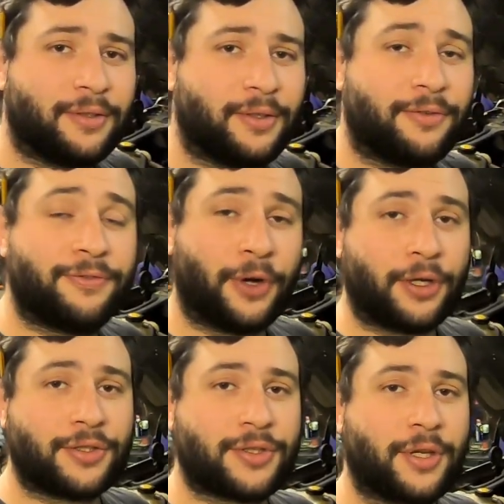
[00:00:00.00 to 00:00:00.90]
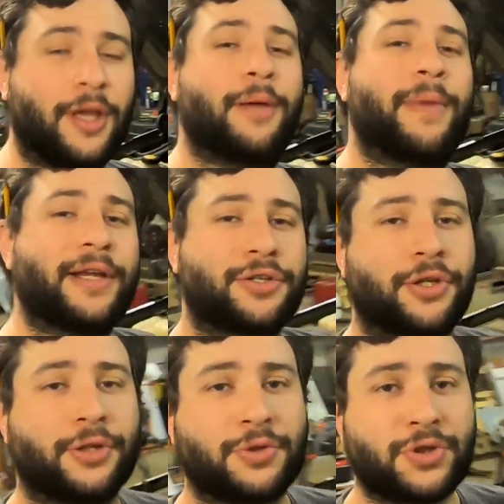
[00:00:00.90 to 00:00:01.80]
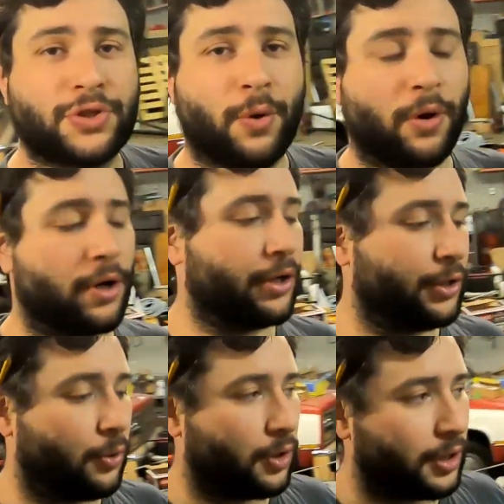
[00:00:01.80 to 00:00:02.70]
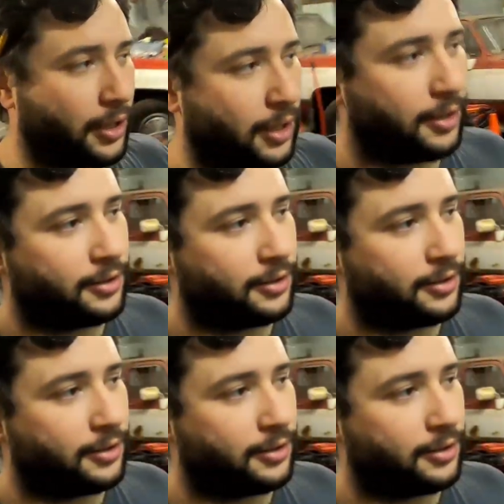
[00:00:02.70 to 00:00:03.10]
First, make sure you store your